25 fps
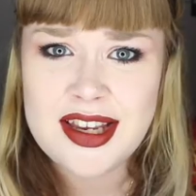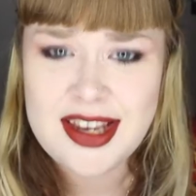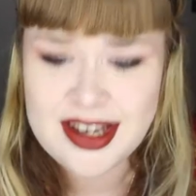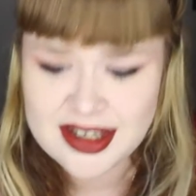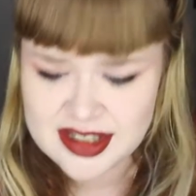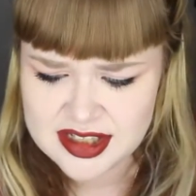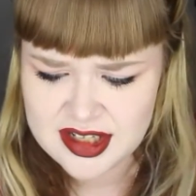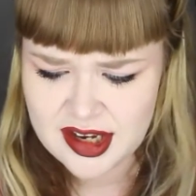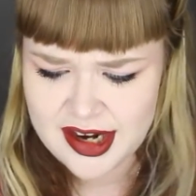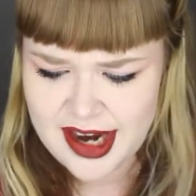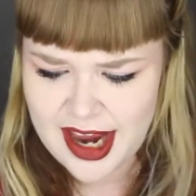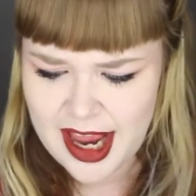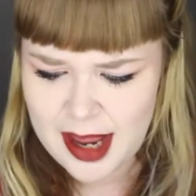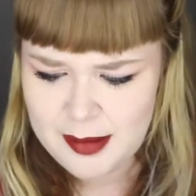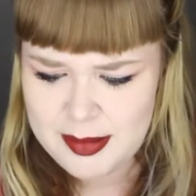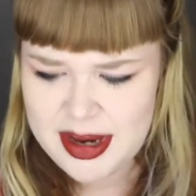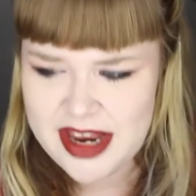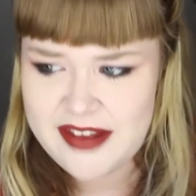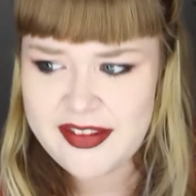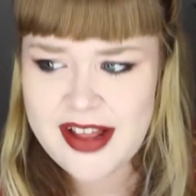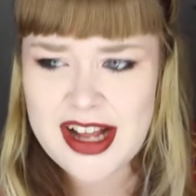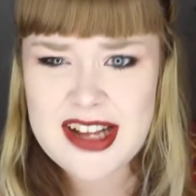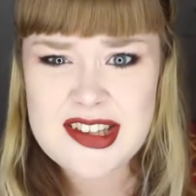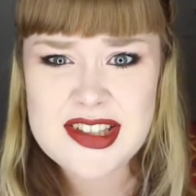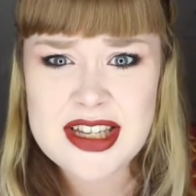Yes, I
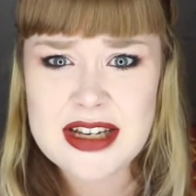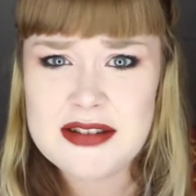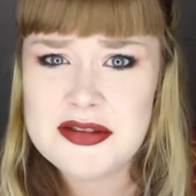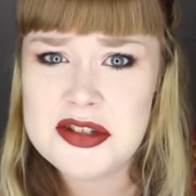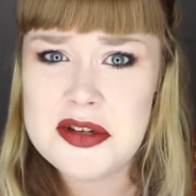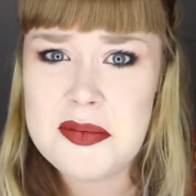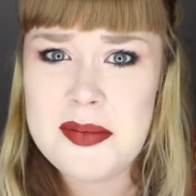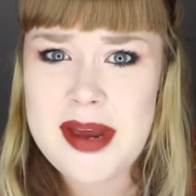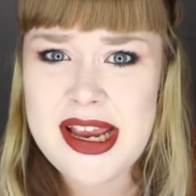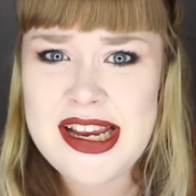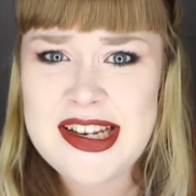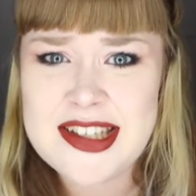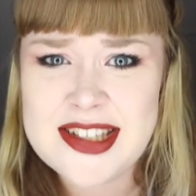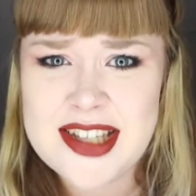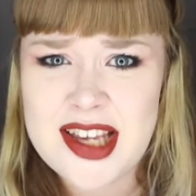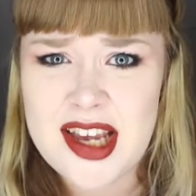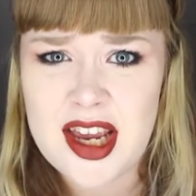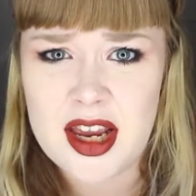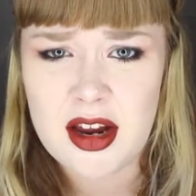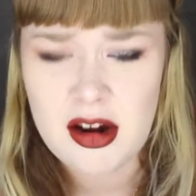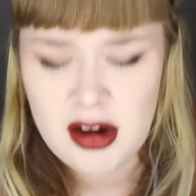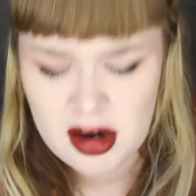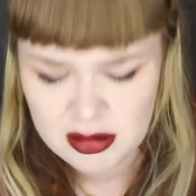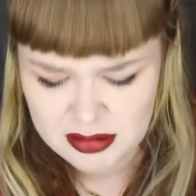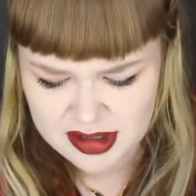am in! That sounds
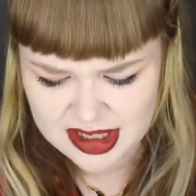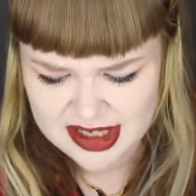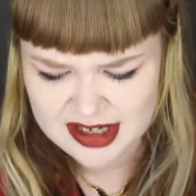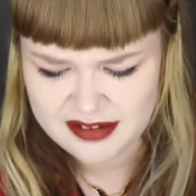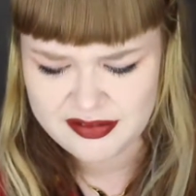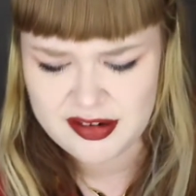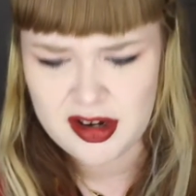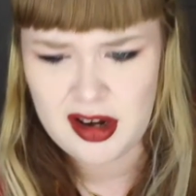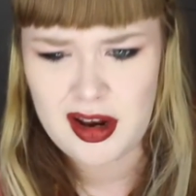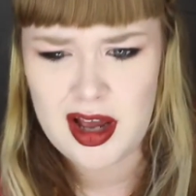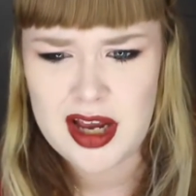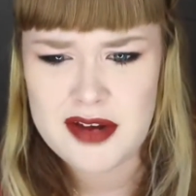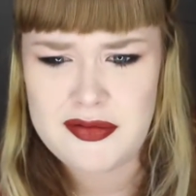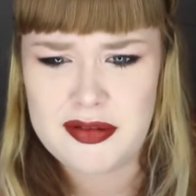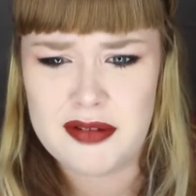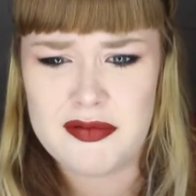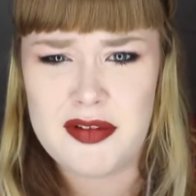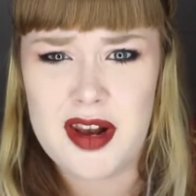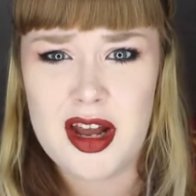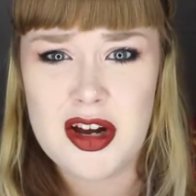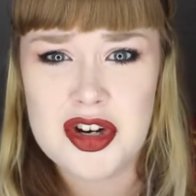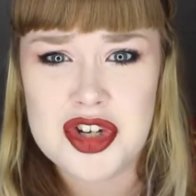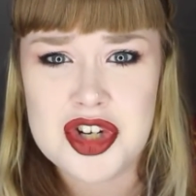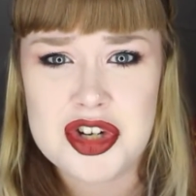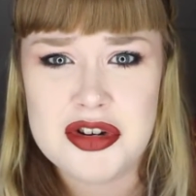amazing! I want to live a life of
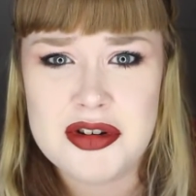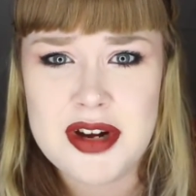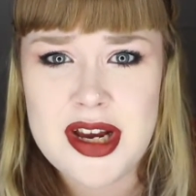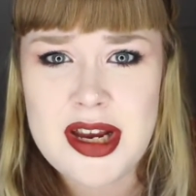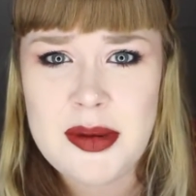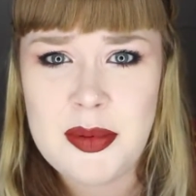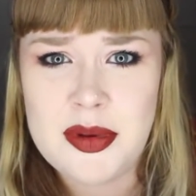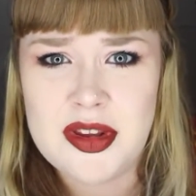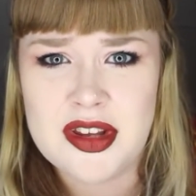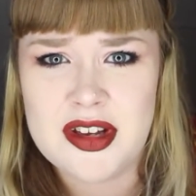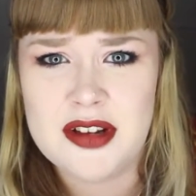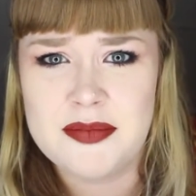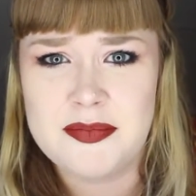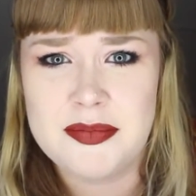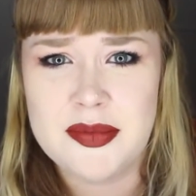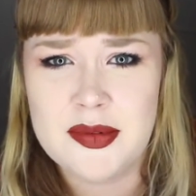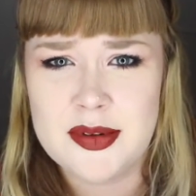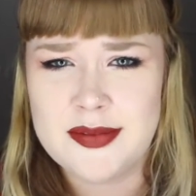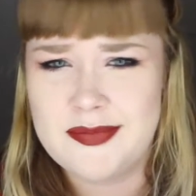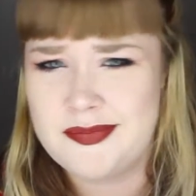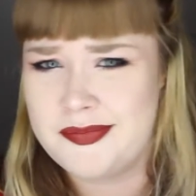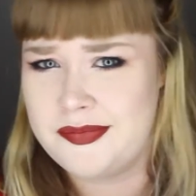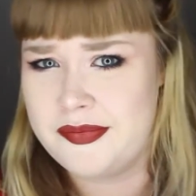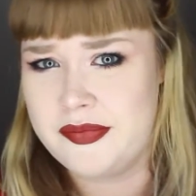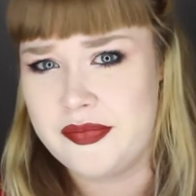luxury with a
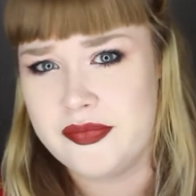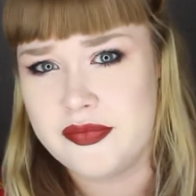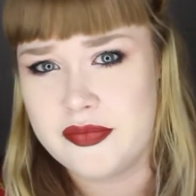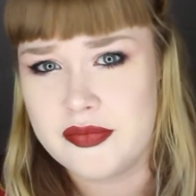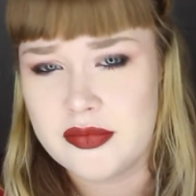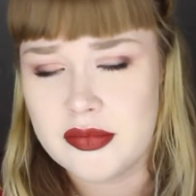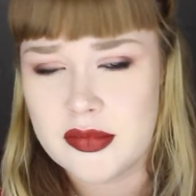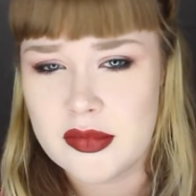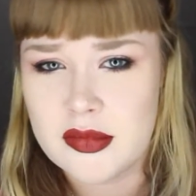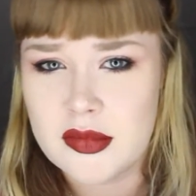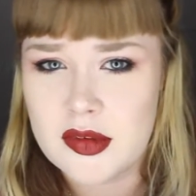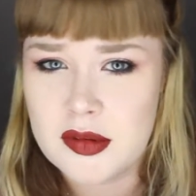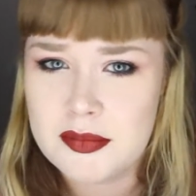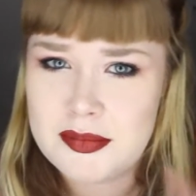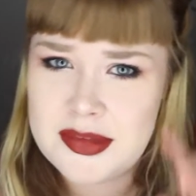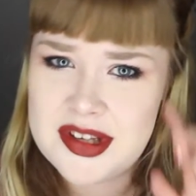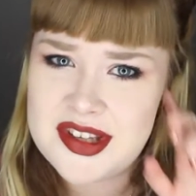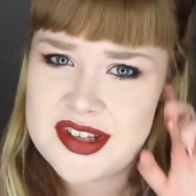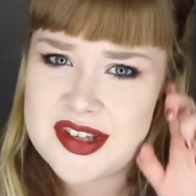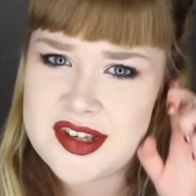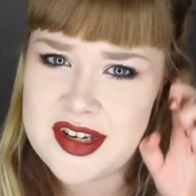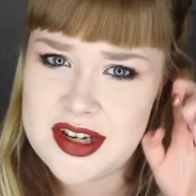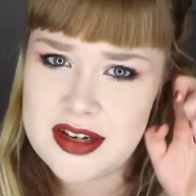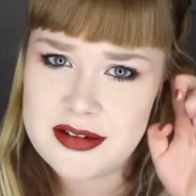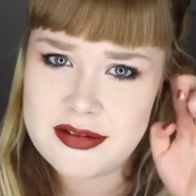
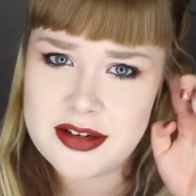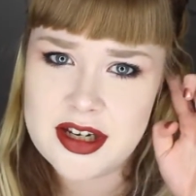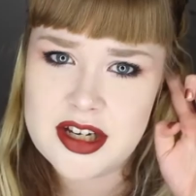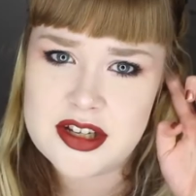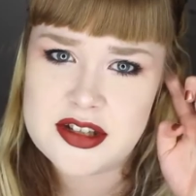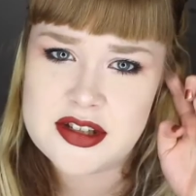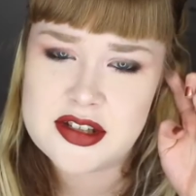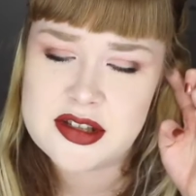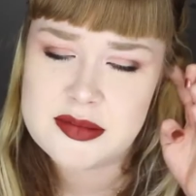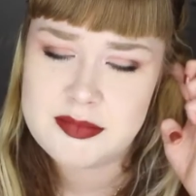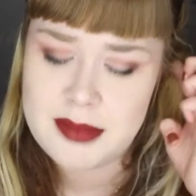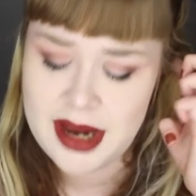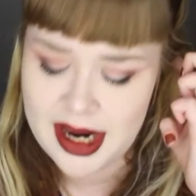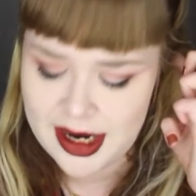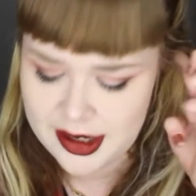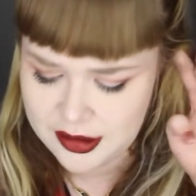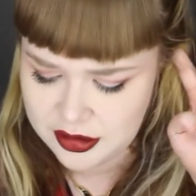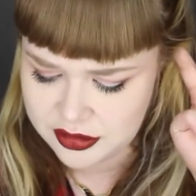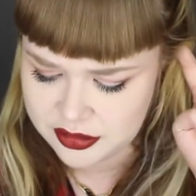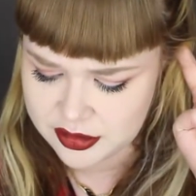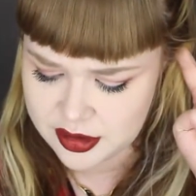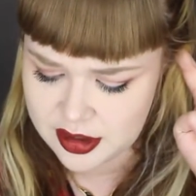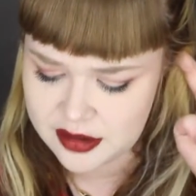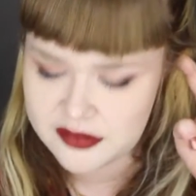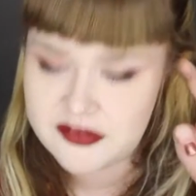mysterious man
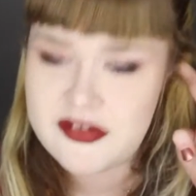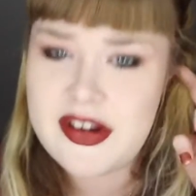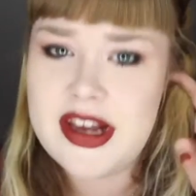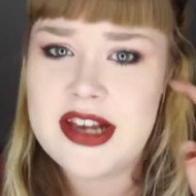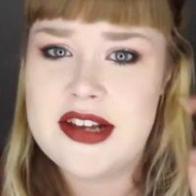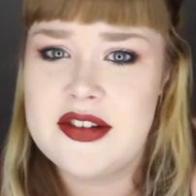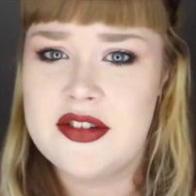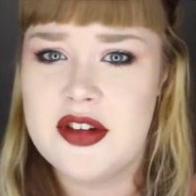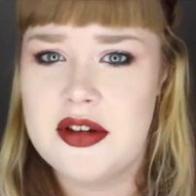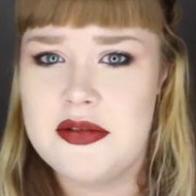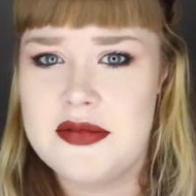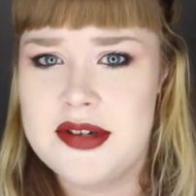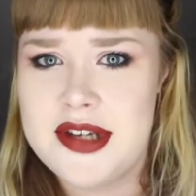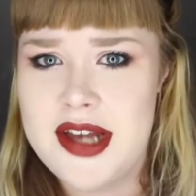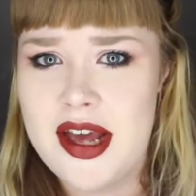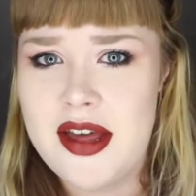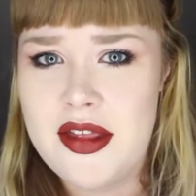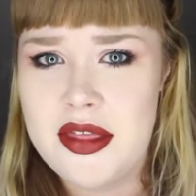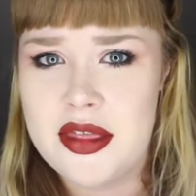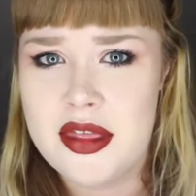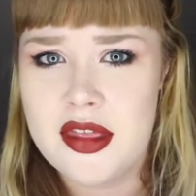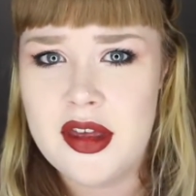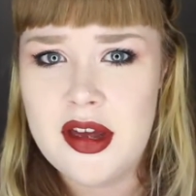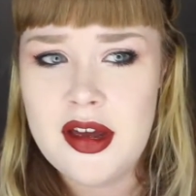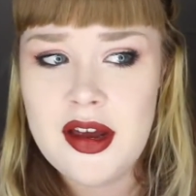who's going to fake his own
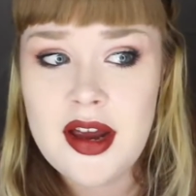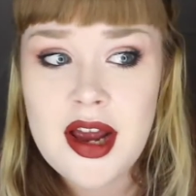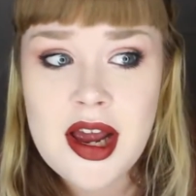death.